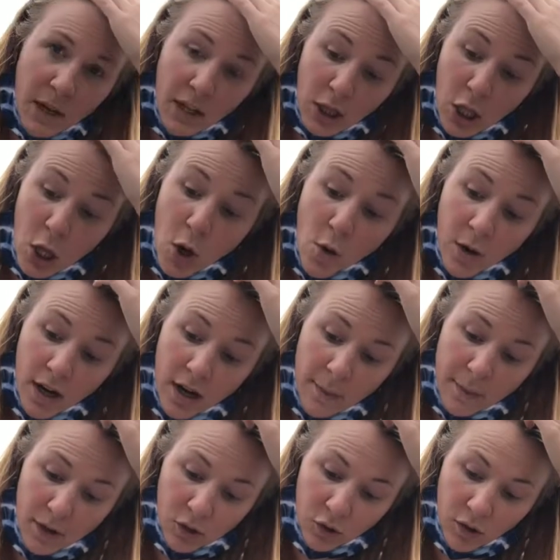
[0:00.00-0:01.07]
loaded up
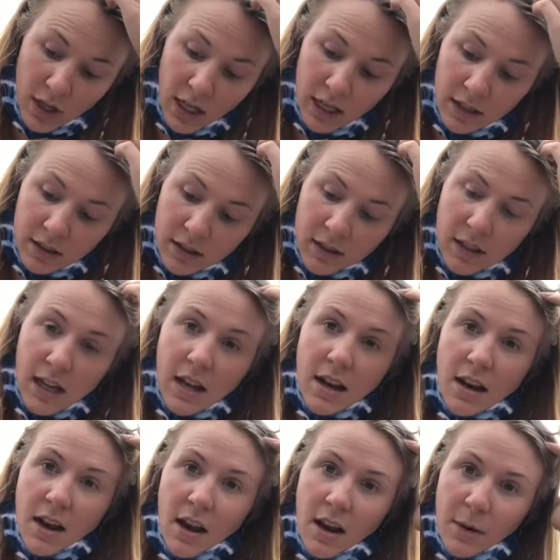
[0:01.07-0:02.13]
on greens,
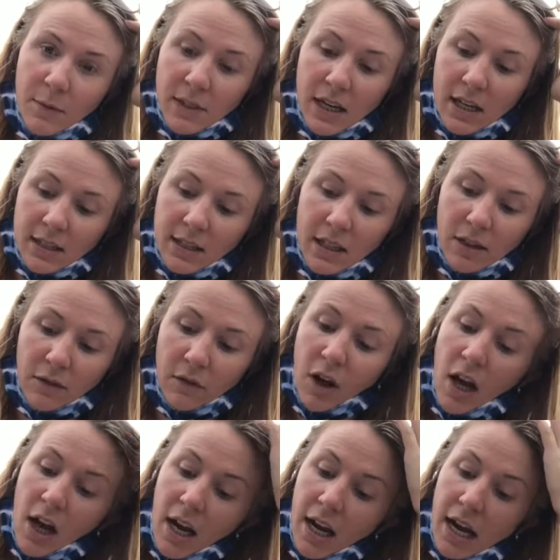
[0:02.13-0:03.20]
and I was asking
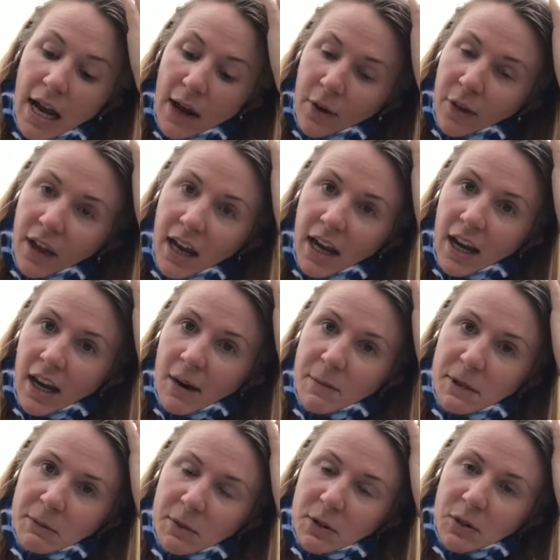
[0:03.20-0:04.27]
Yvonne, how the heck am I
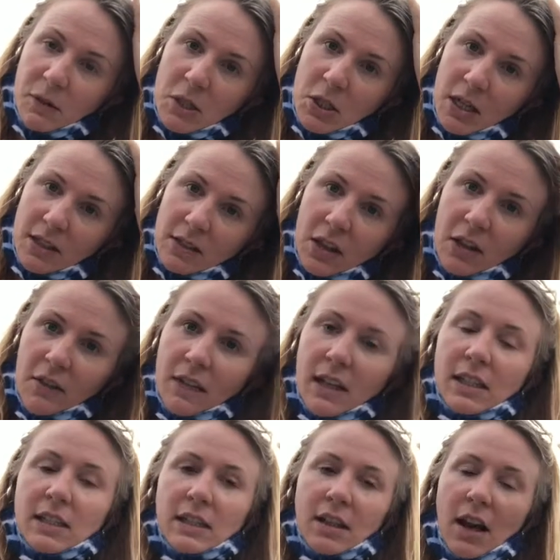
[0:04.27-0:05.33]
supposed to ingest all of
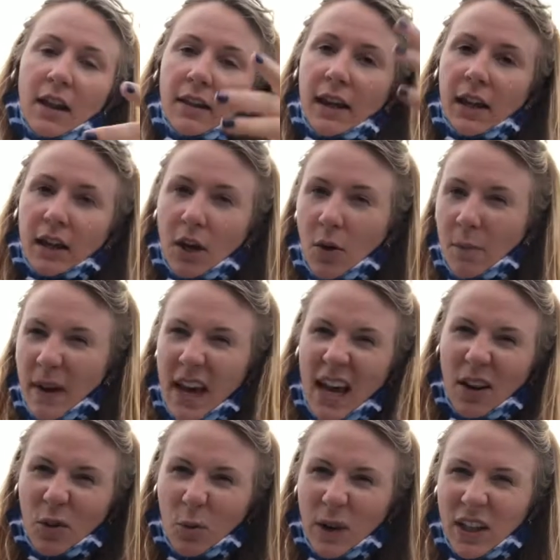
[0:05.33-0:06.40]
this and not let it go
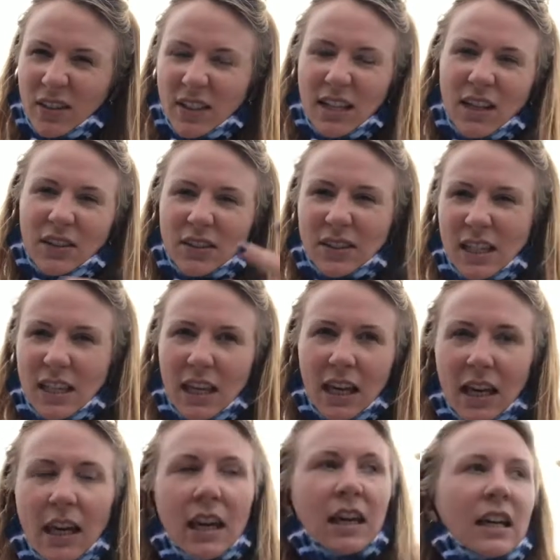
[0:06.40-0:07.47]
bad or wilty or
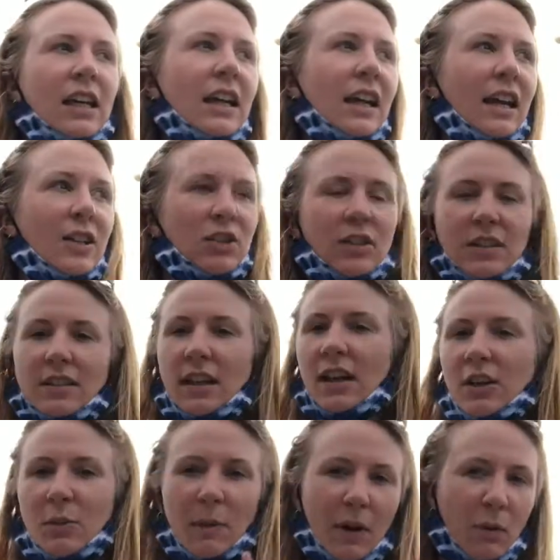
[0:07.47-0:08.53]
stinky? And she
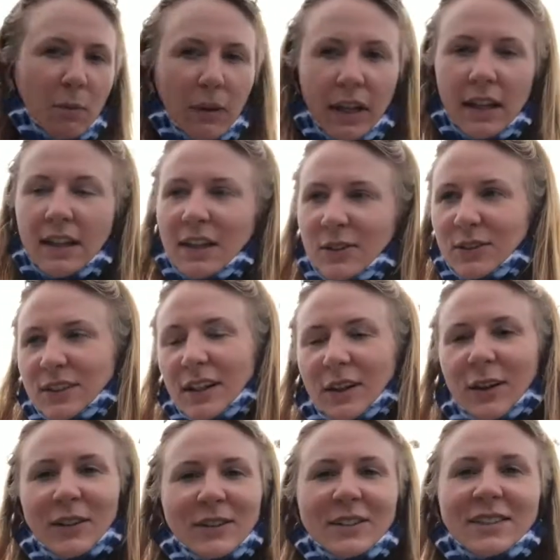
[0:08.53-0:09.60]
said, you better blend those
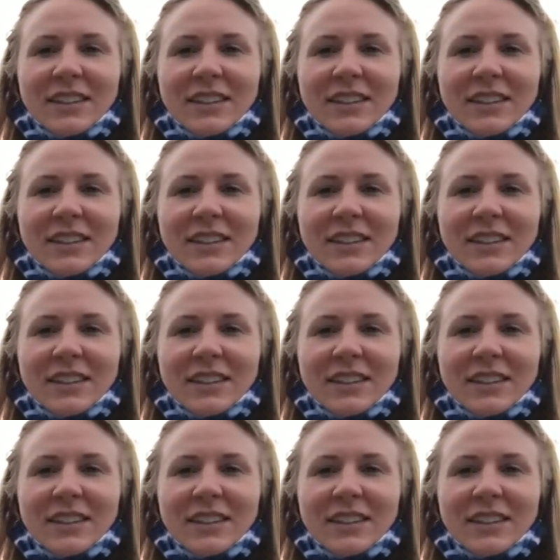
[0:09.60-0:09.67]
suckers.